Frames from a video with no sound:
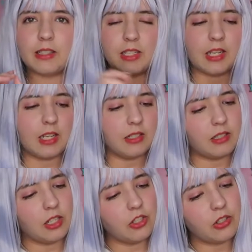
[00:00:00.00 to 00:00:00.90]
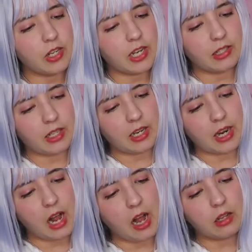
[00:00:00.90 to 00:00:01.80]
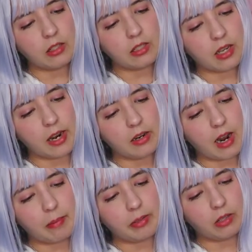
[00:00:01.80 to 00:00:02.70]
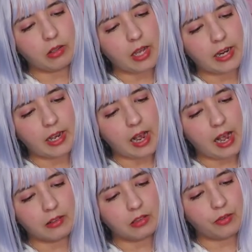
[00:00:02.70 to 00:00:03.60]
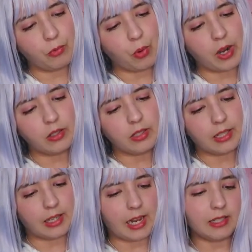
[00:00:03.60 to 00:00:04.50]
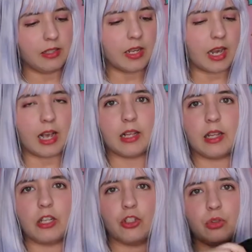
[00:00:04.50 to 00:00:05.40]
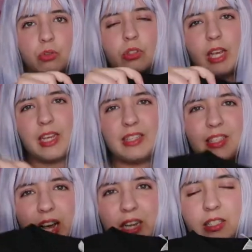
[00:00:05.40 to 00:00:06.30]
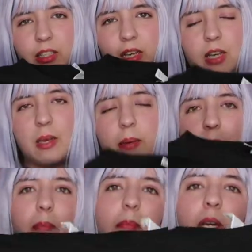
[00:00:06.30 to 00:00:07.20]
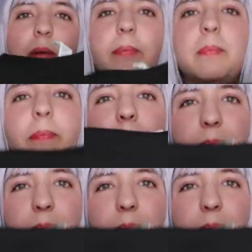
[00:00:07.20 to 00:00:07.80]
The t-shirt is in all style apparel and active wear, classic, and I choose a size medium.